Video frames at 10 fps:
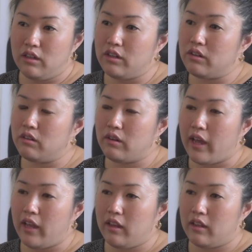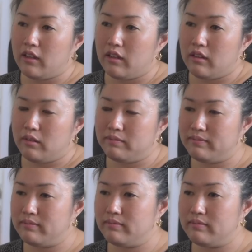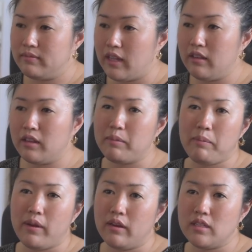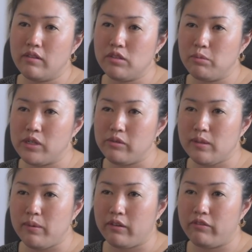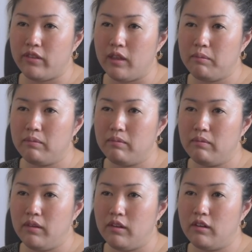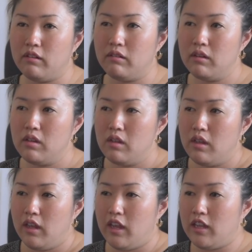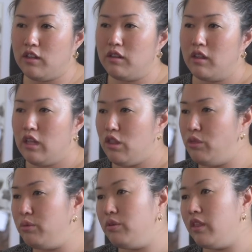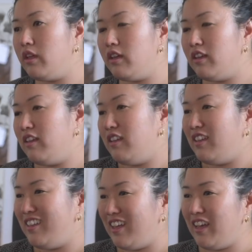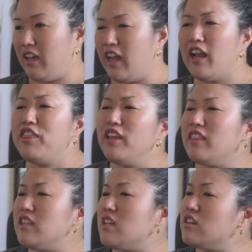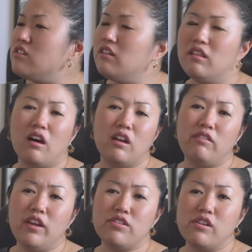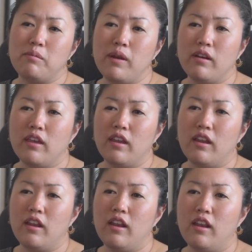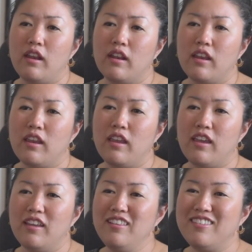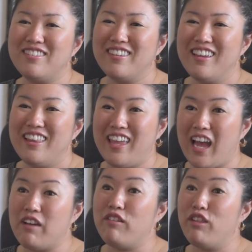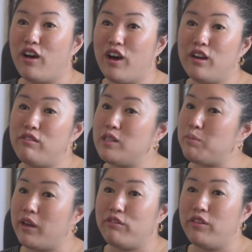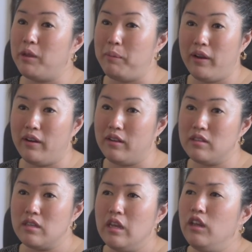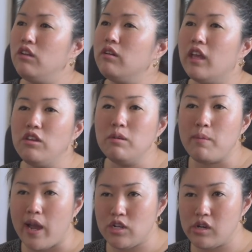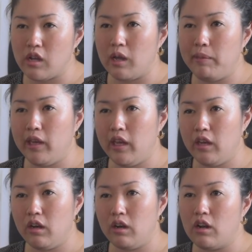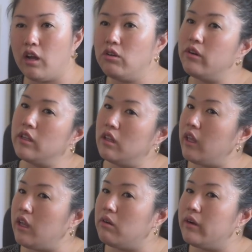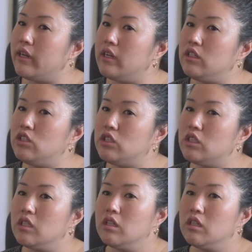You know, I look at my parents. I have so much respect for them. You know, and through the and I think that's actually a lot of Asian American kids. They have a lot of respect for their parents. You know, can you imagine coming here, not knowing the language,